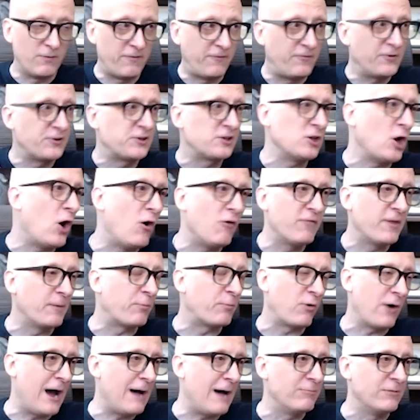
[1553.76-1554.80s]
solve the
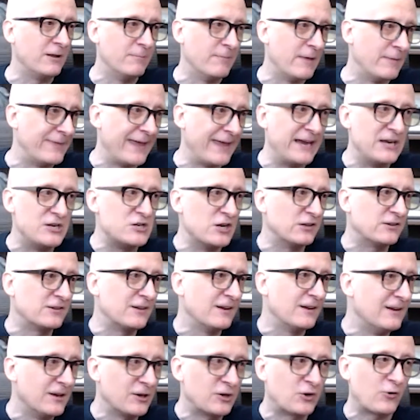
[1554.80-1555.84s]
problem that they just
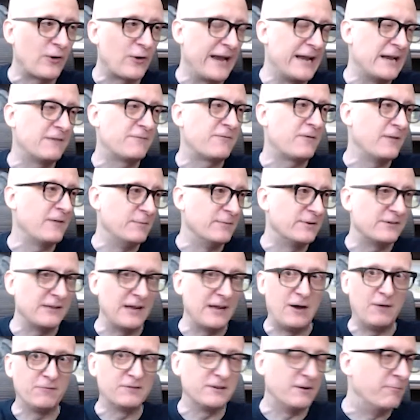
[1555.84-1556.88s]
created for
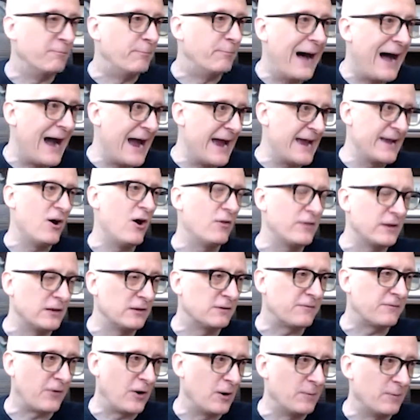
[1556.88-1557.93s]
themselves of buying all these
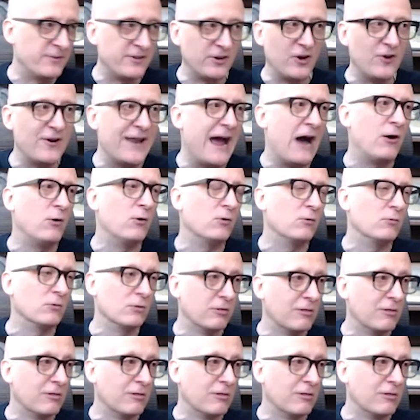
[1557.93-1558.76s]
firms that are now